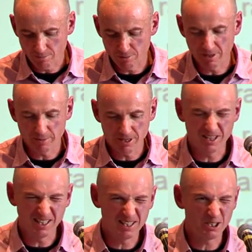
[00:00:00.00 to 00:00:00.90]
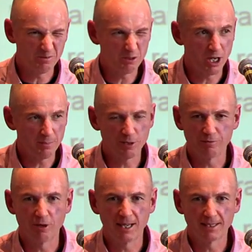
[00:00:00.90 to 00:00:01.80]
but maybe the list of types
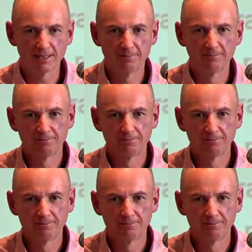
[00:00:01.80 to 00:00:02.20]
of rights.